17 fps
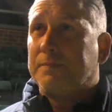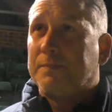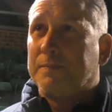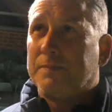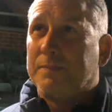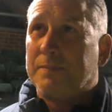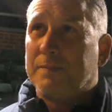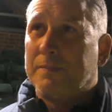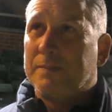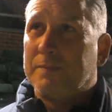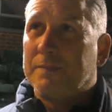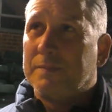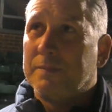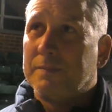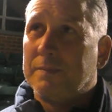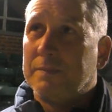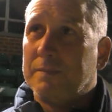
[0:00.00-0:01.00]
Uh, Brad
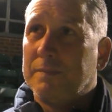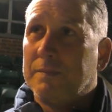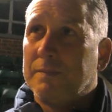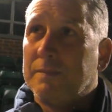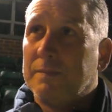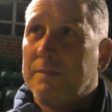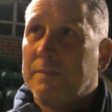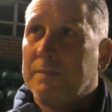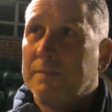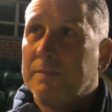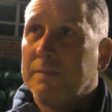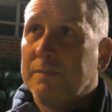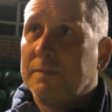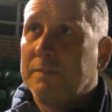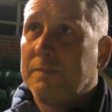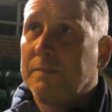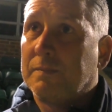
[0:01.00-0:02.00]
left the pitch with a knock.
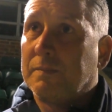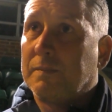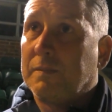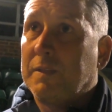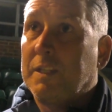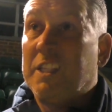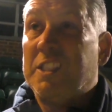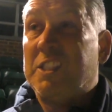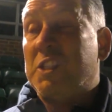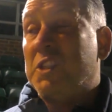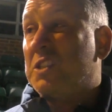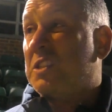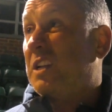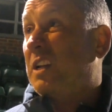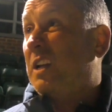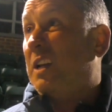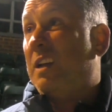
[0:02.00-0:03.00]
How's He? He's
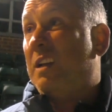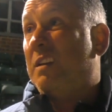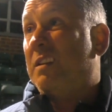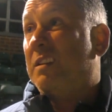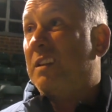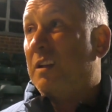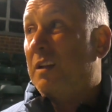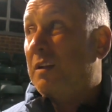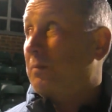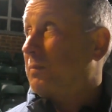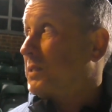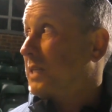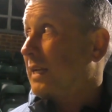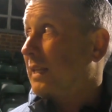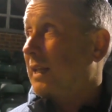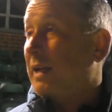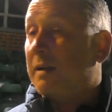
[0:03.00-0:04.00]
just a
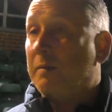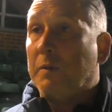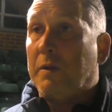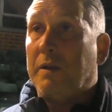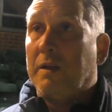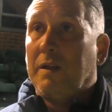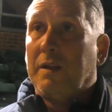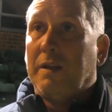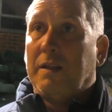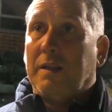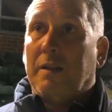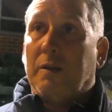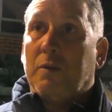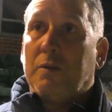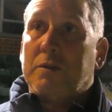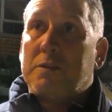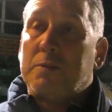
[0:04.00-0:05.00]
dead leg, but he, you
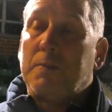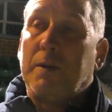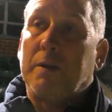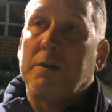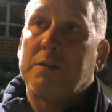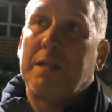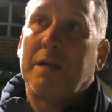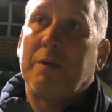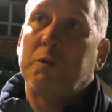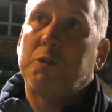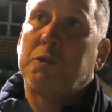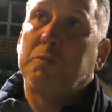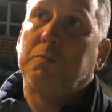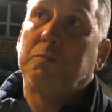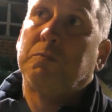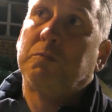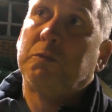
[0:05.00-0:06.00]
know, to be honest, that was
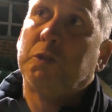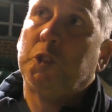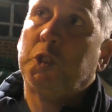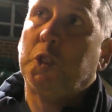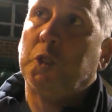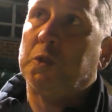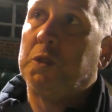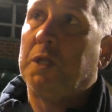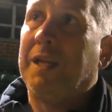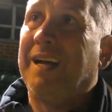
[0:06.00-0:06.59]
from Tuesday